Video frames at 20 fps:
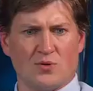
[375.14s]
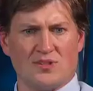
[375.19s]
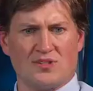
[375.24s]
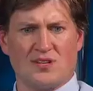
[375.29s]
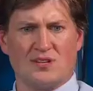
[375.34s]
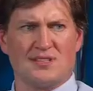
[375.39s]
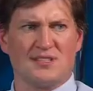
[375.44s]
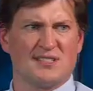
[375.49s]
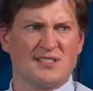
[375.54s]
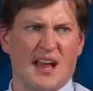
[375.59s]
her and
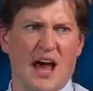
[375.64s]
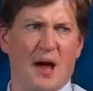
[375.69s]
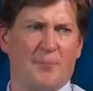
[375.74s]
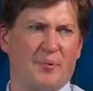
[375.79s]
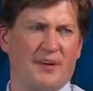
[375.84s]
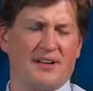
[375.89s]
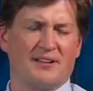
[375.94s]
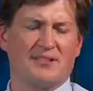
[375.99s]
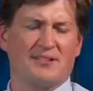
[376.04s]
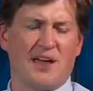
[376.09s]
said,
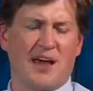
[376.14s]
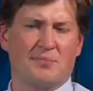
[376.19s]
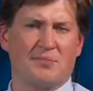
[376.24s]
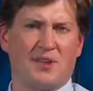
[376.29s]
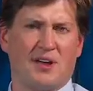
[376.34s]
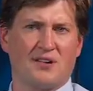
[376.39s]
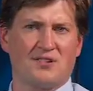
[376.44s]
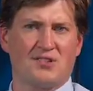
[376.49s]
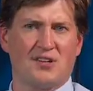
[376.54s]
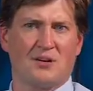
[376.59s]
"Stop it, stop
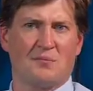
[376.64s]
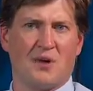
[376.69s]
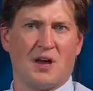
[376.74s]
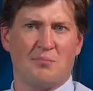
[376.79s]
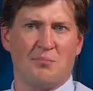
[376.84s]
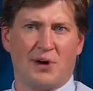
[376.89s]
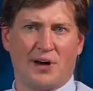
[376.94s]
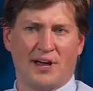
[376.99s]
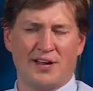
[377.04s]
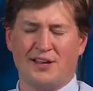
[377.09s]
touching my
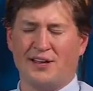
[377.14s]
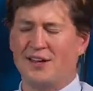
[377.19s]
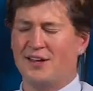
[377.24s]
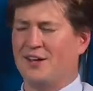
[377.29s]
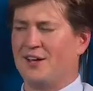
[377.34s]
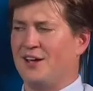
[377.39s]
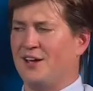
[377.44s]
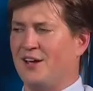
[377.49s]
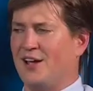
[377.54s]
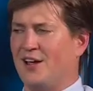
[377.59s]
butt."
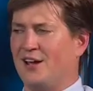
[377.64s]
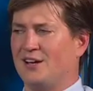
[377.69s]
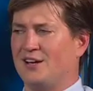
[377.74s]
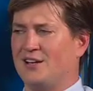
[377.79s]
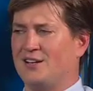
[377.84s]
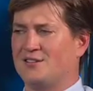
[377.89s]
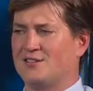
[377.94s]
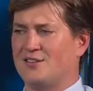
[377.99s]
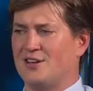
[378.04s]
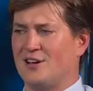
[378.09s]
And
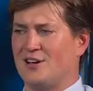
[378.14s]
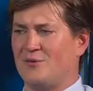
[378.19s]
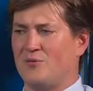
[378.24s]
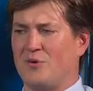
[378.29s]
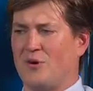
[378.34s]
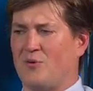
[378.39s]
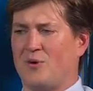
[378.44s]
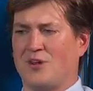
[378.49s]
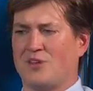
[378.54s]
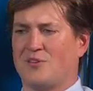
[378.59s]
he said,
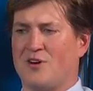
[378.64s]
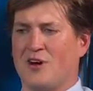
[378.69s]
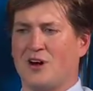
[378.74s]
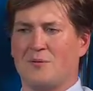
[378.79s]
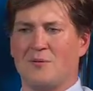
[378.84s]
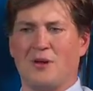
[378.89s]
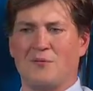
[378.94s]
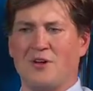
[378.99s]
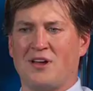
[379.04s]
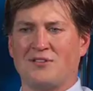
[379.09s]
"What are you talking
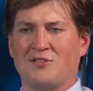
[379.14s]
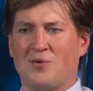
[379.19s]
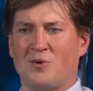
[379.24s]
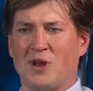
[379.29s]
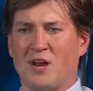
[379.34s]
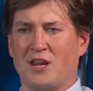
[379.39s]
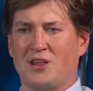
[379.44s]
about? I'm not doing